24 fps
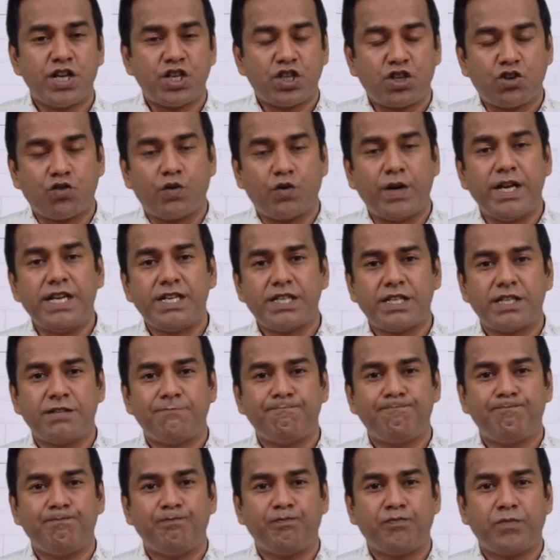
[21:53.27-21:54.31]

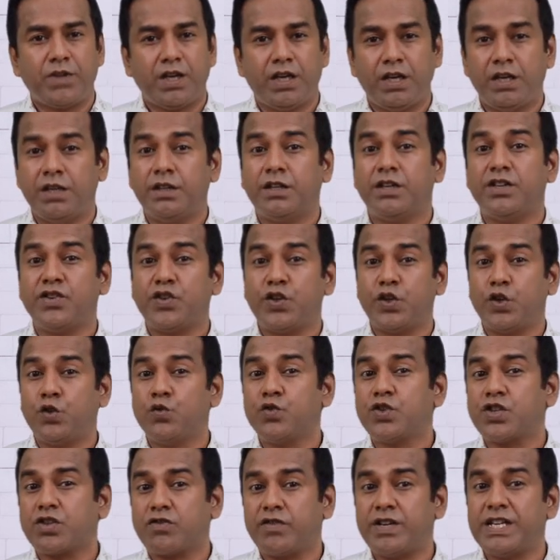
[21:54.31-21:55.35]
Stress, either
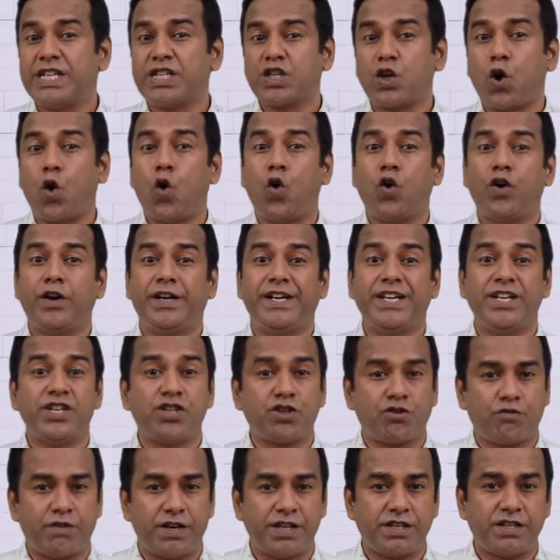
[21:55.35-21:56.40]
eustress or
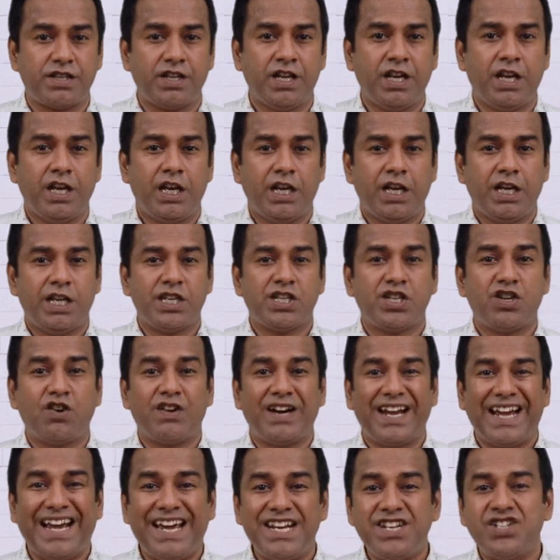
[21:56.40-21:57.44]
distress, is
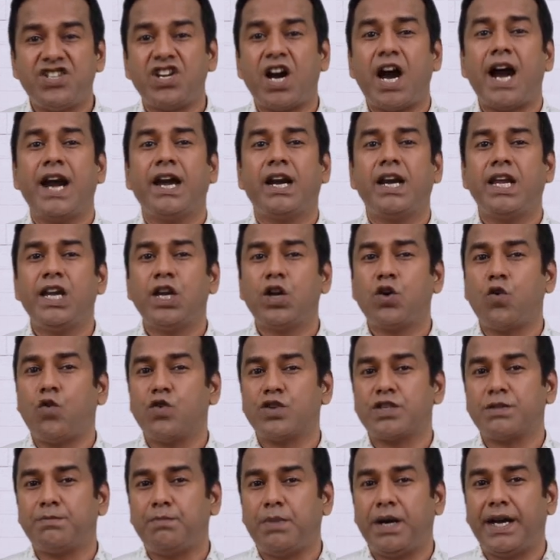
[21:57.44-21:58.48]
not entirely
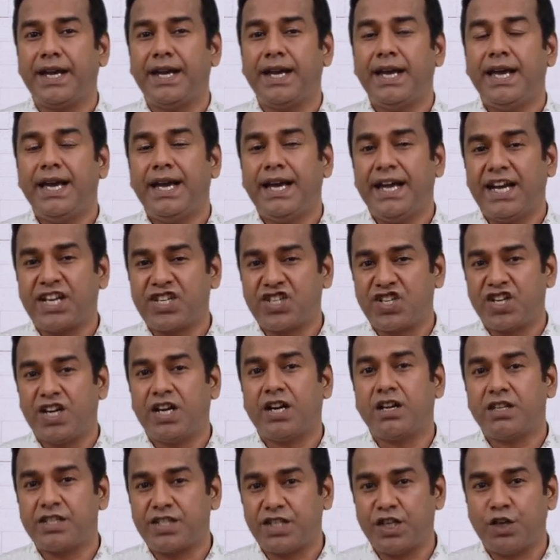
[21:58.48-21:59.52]
caused by
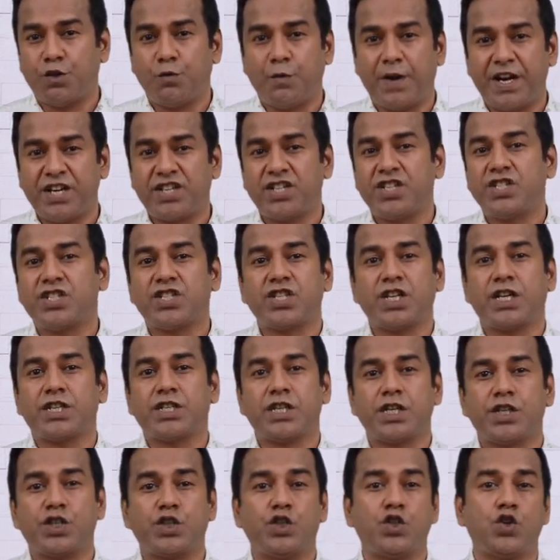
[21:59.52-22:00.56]
external situations such
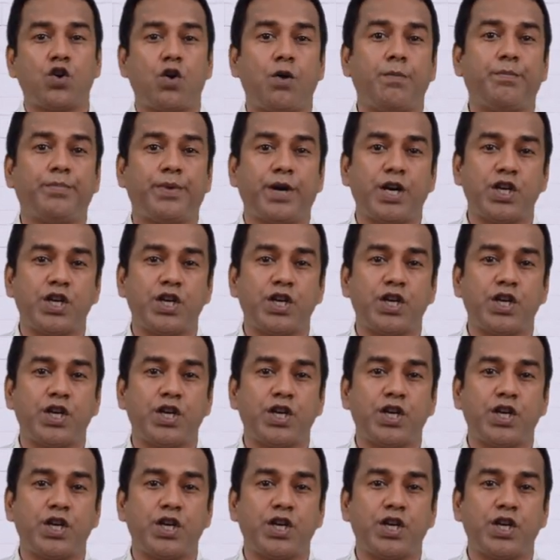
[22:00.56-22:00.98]
as job